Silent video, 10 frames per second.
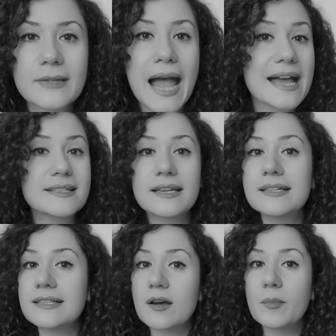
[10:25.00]
asking
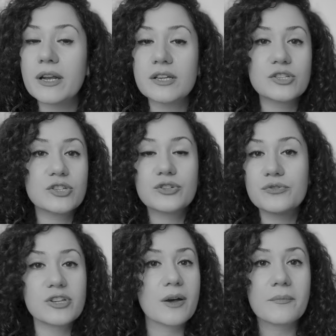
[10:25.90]
somebody to do
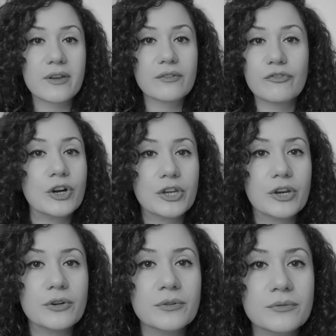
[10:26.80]
something for
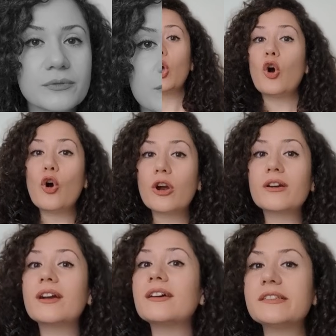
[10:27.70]
you, or
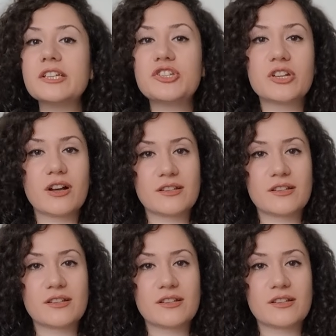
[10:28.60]
conditional